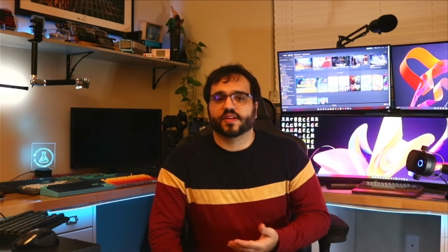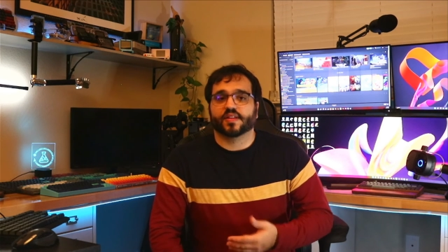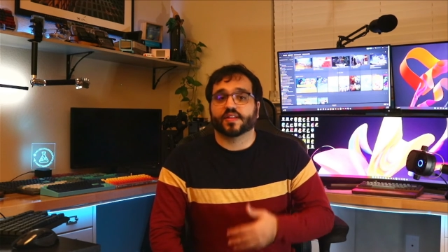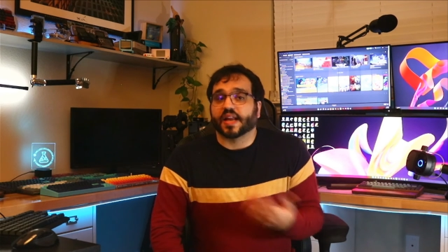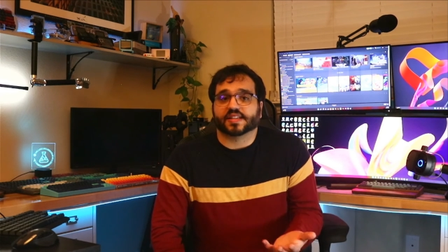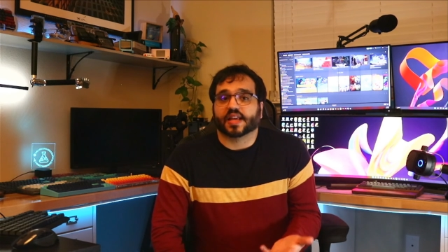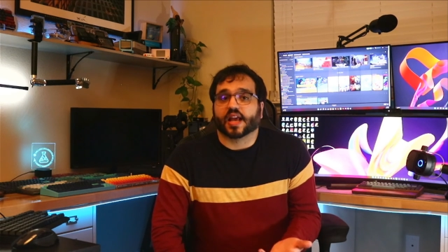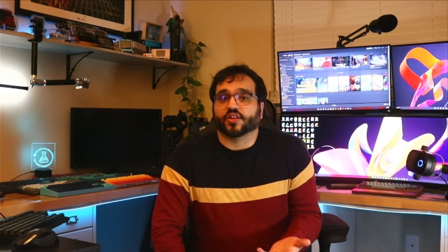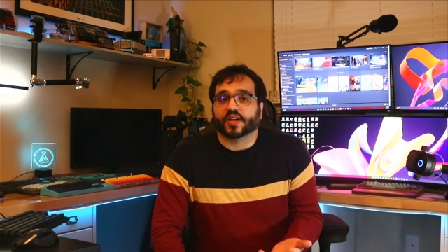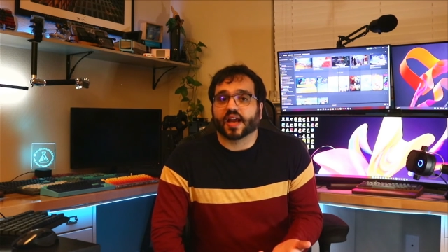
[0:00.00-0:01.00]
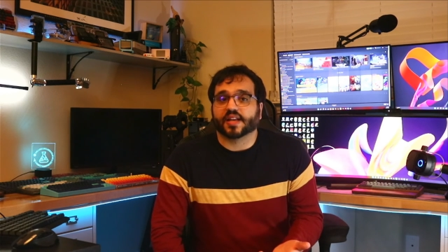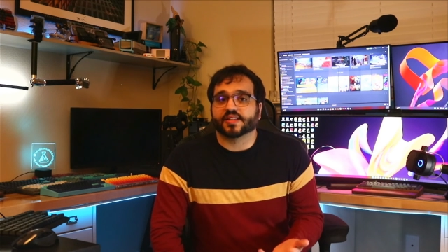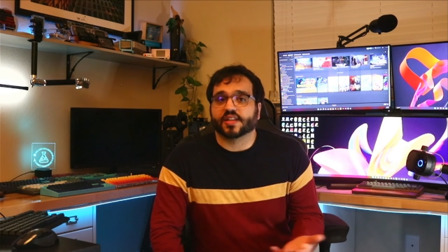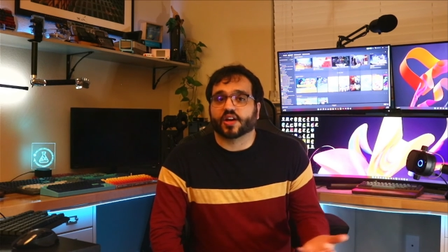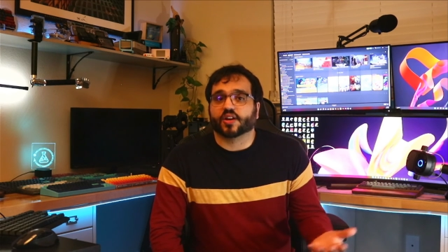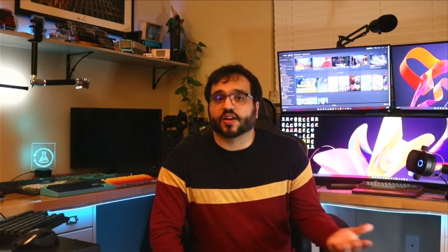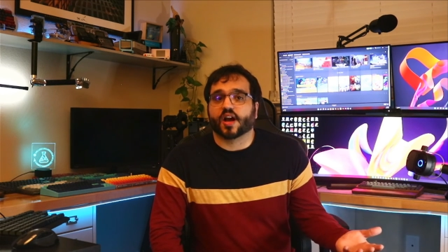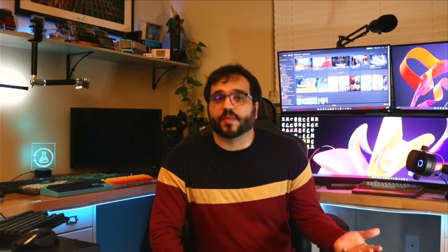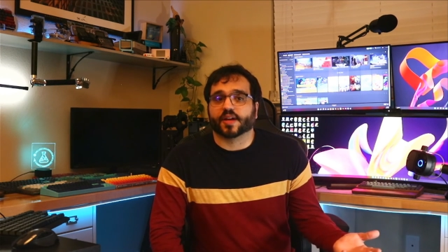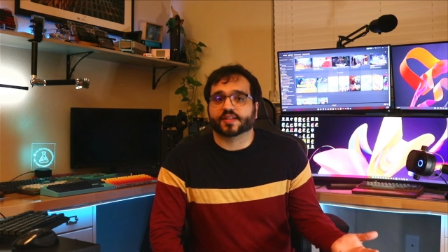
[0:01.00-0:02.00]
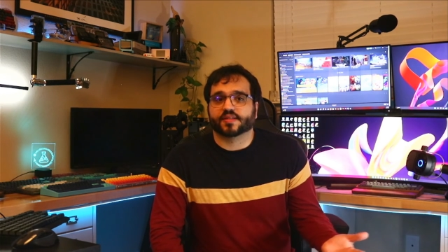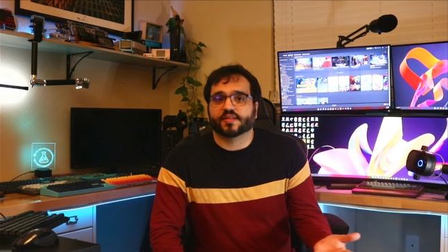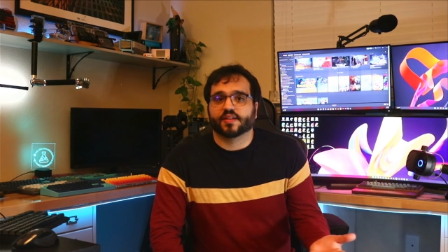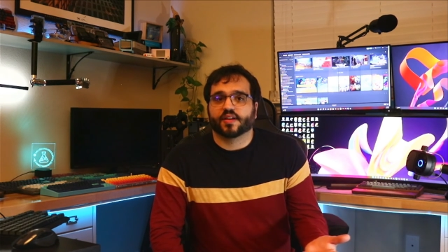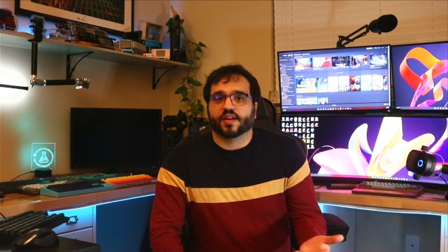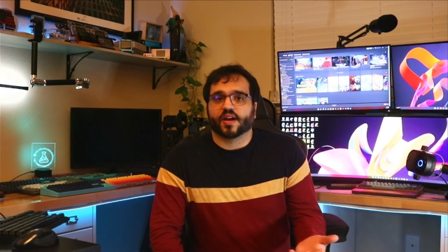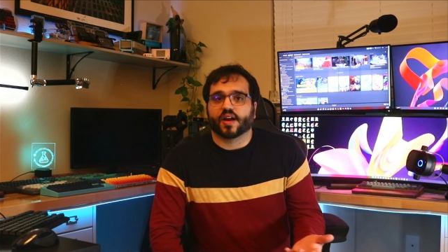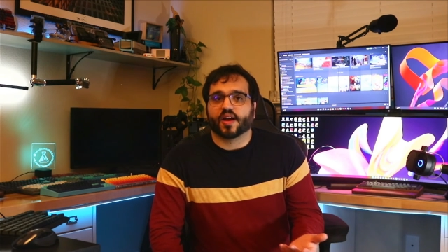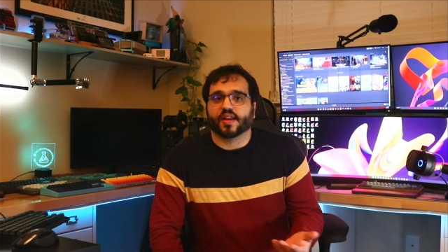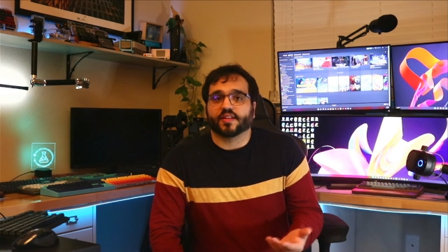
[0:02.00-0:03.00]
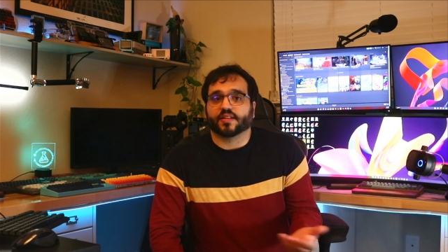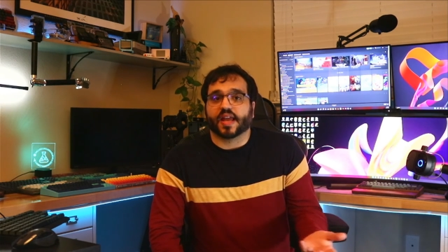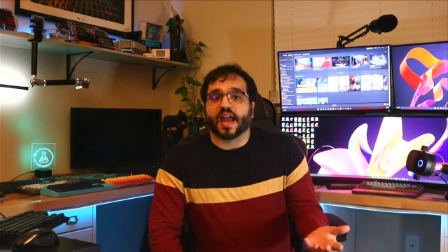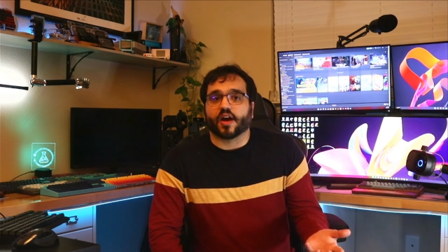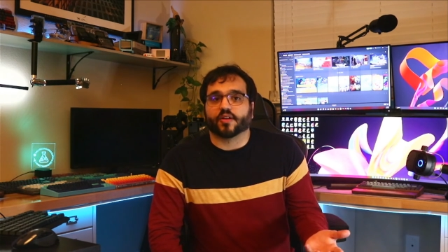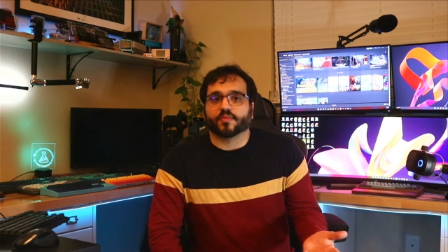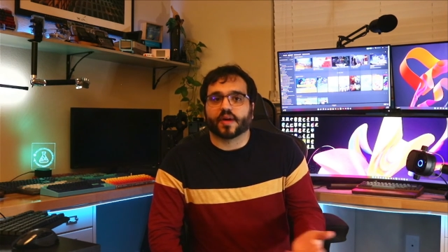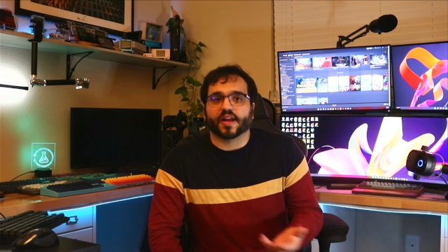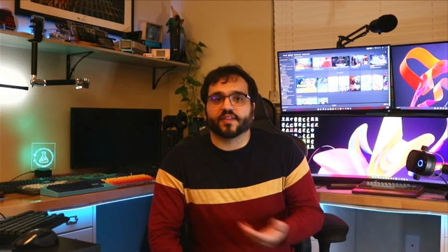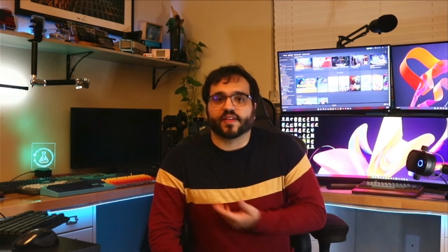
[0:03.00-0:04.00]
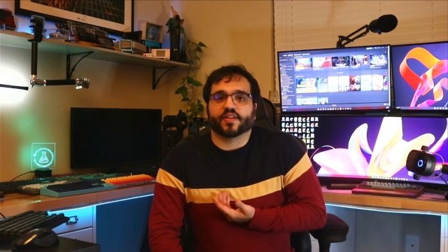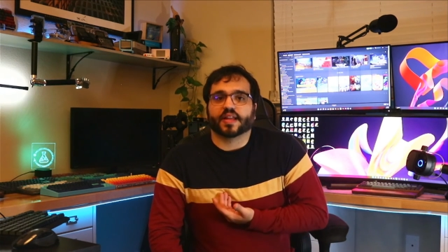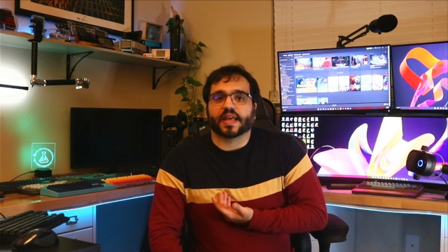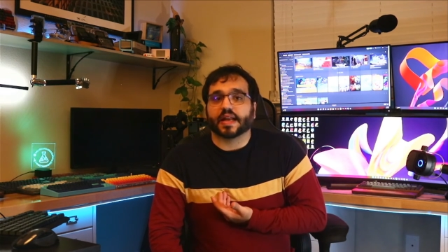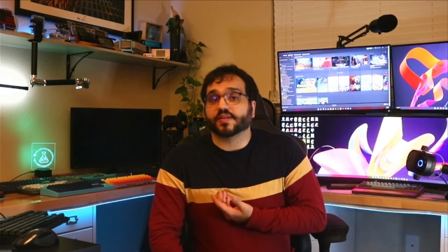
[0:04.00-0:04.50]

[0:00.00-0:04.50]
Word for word: The next thing I'd look at is the ergonomics uh, and the layout. My favorite layout is a